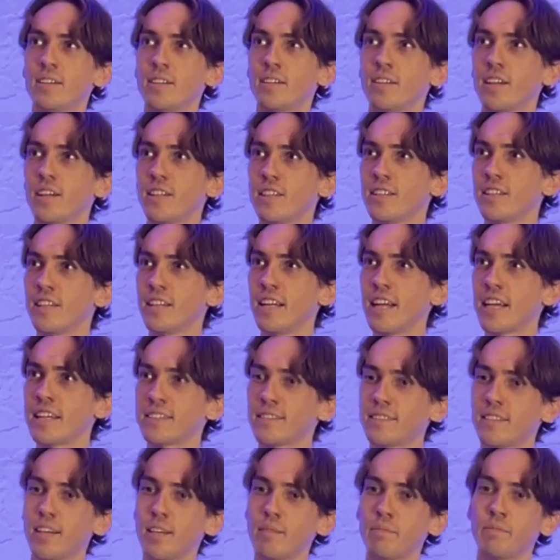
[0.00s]
And the next
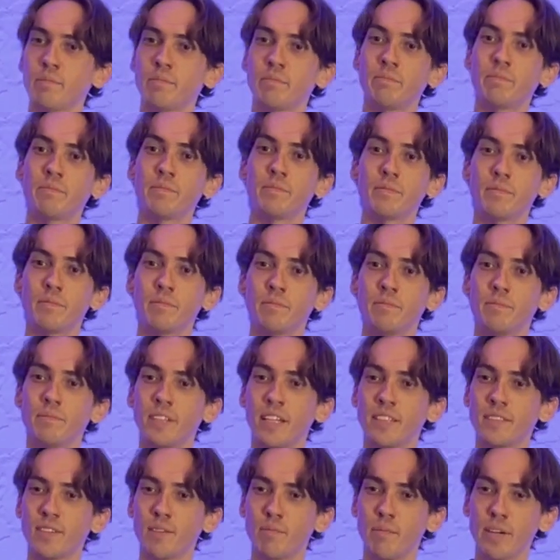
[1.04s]
time
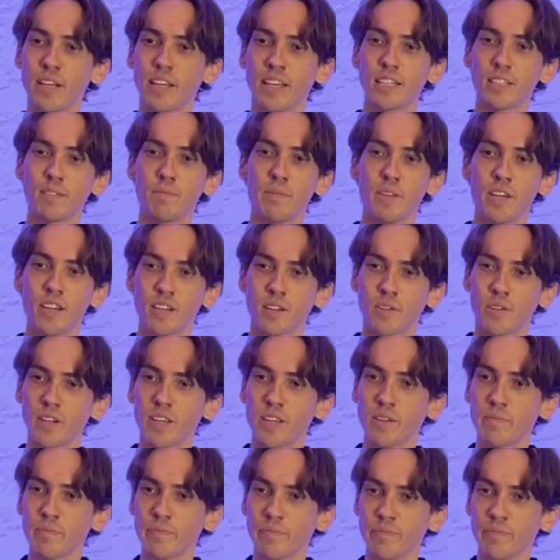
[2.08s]
that somebody gets me angry,